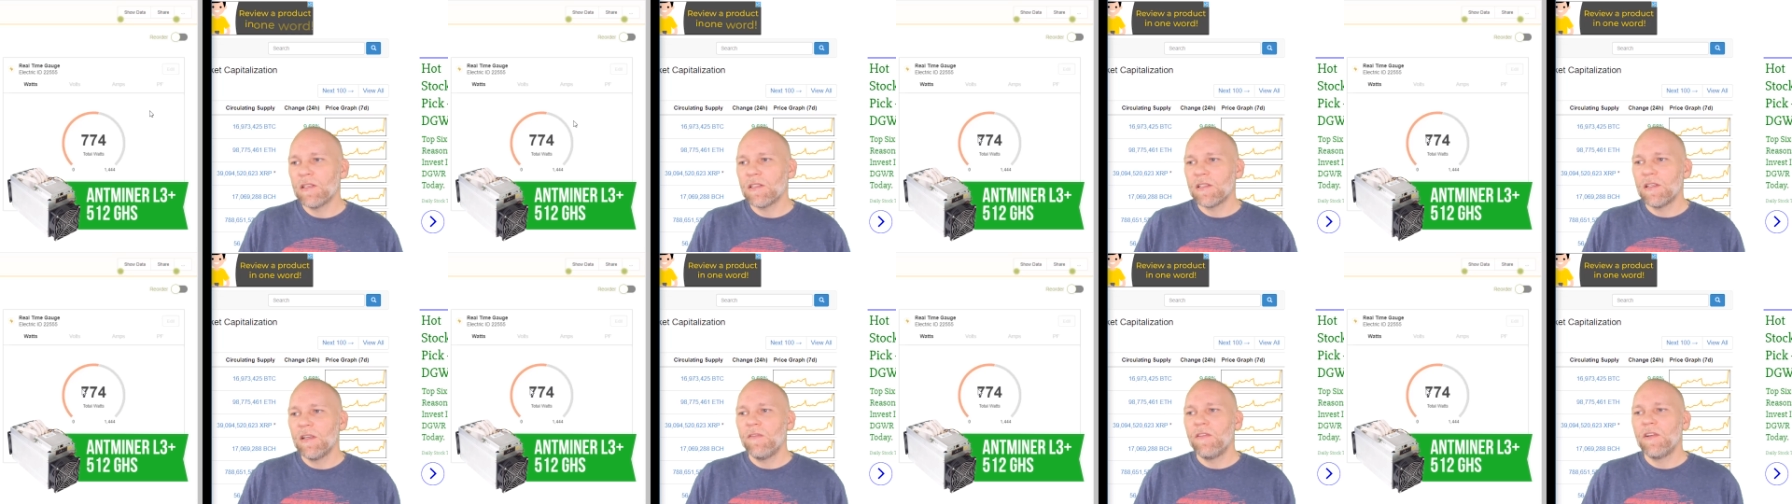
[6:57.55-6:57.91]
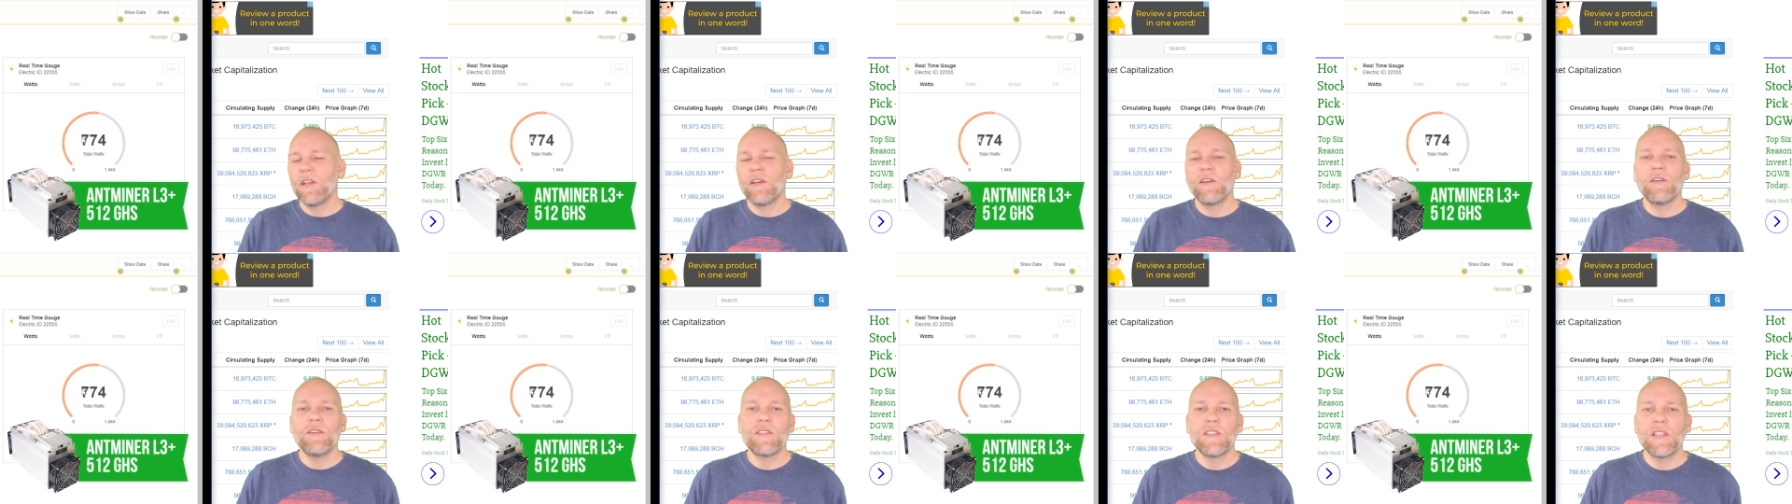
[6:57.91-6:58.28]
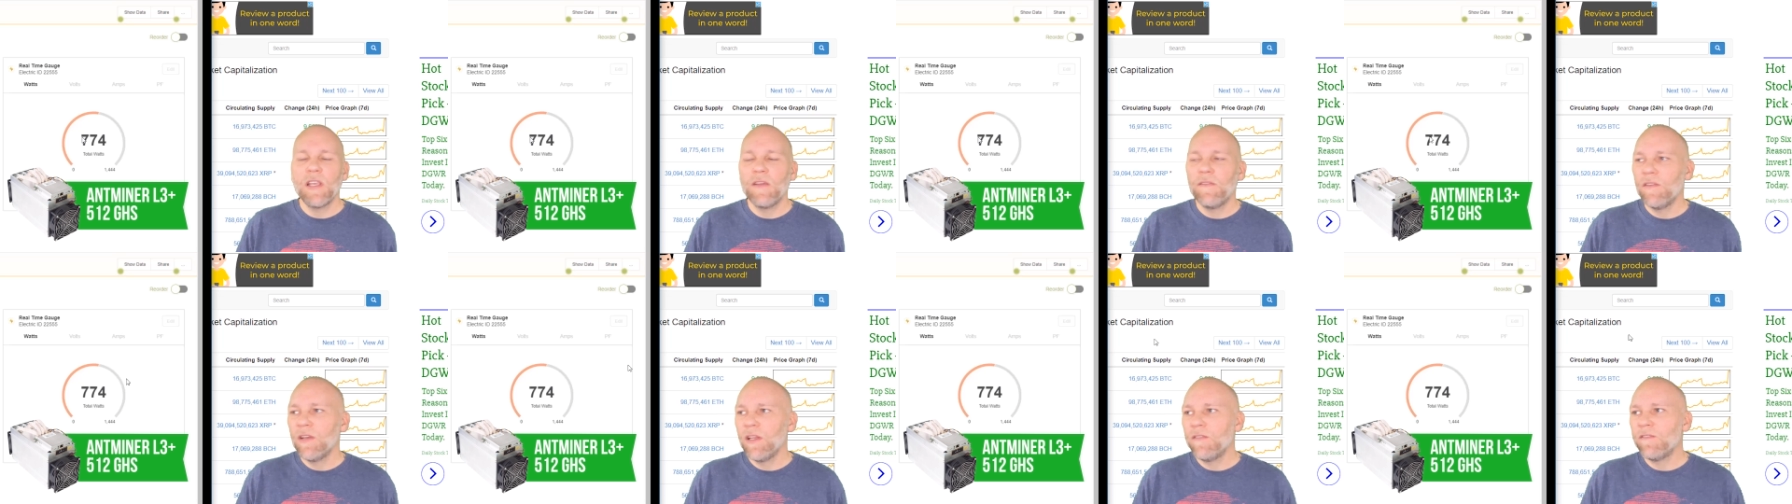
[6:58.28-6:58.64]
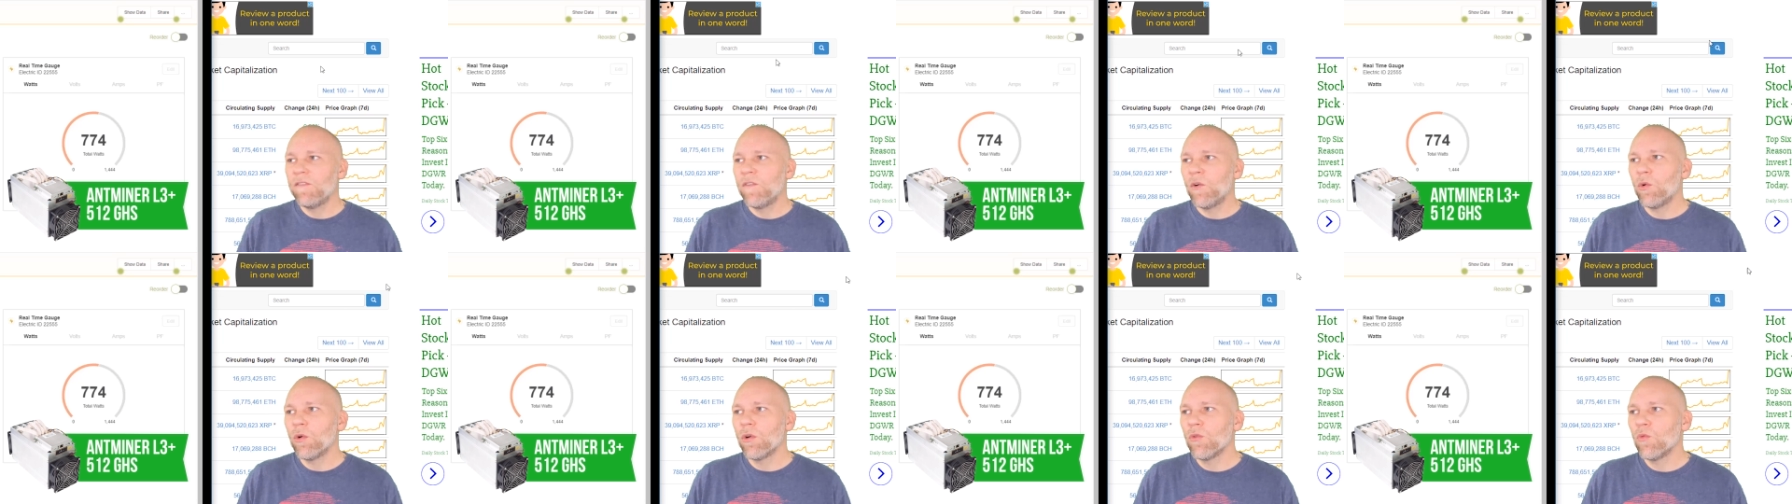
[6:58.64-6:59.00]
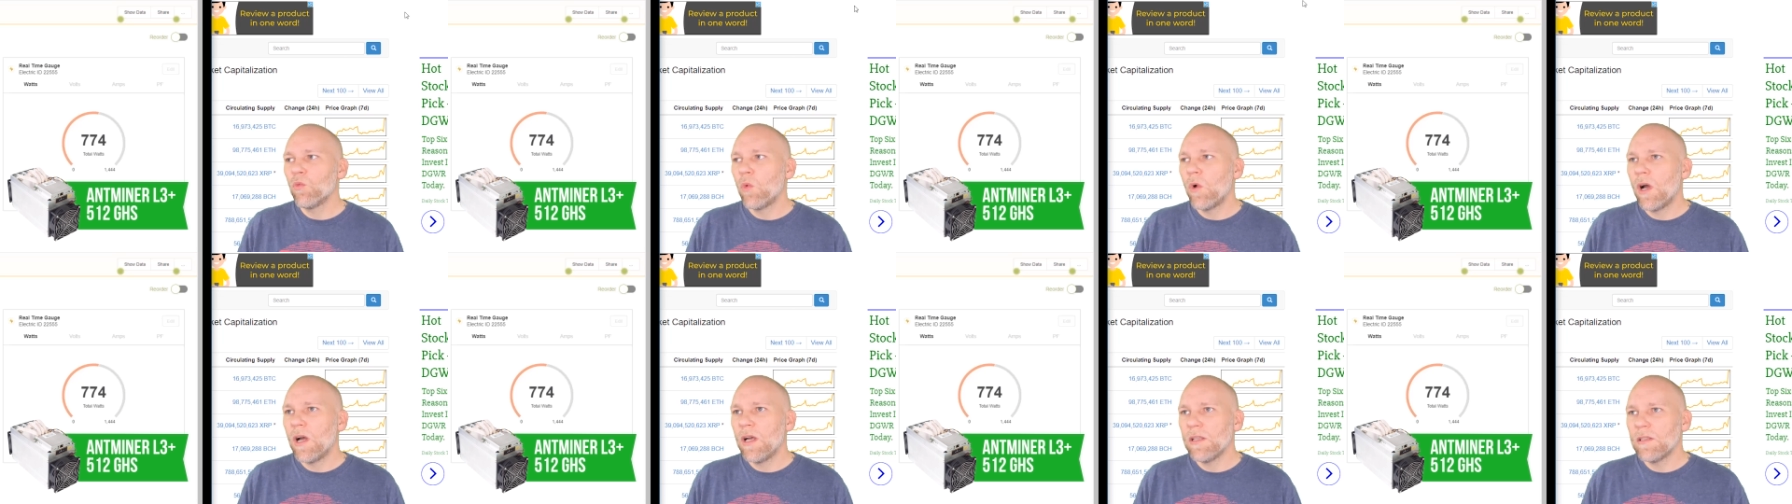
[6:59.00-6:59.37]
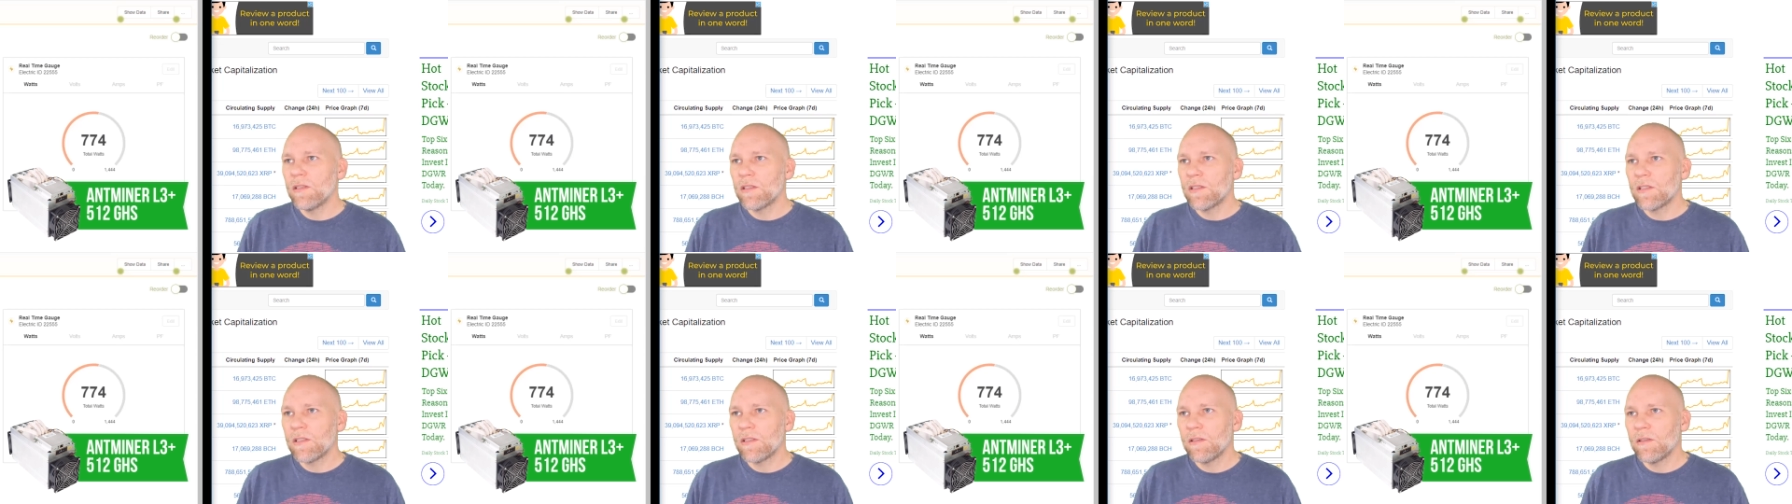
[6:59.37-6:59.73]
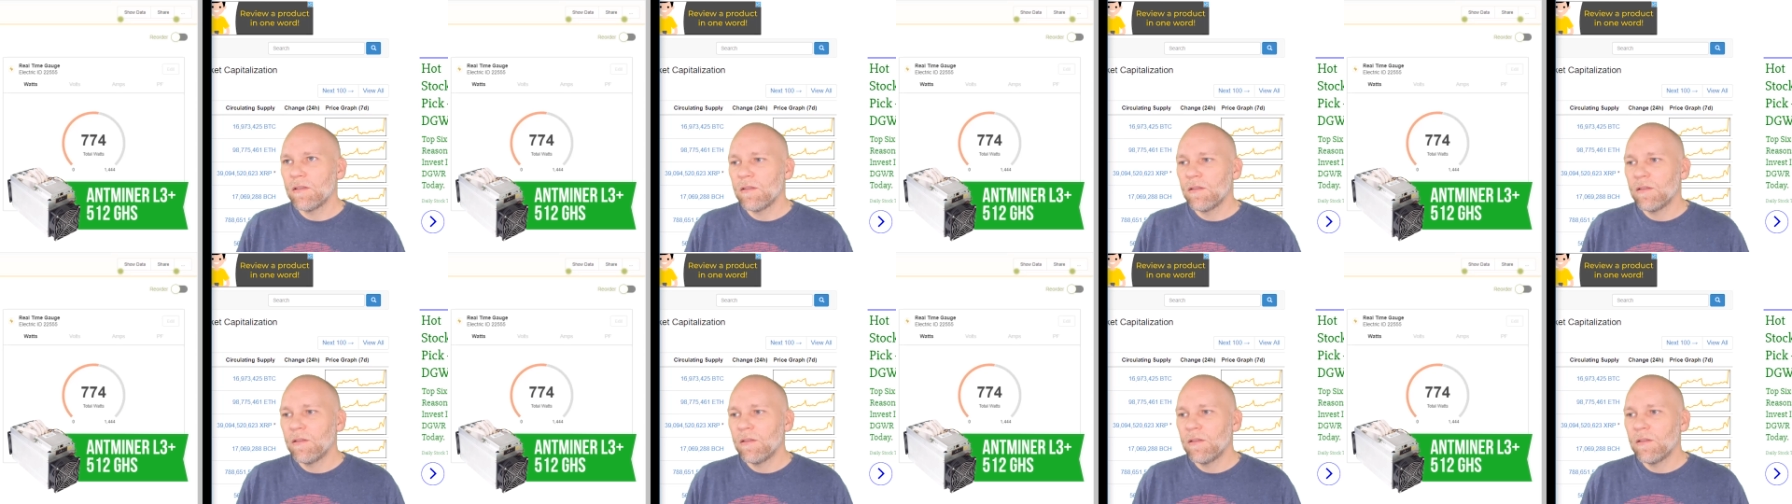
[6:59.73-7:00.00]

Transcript: 774 watts.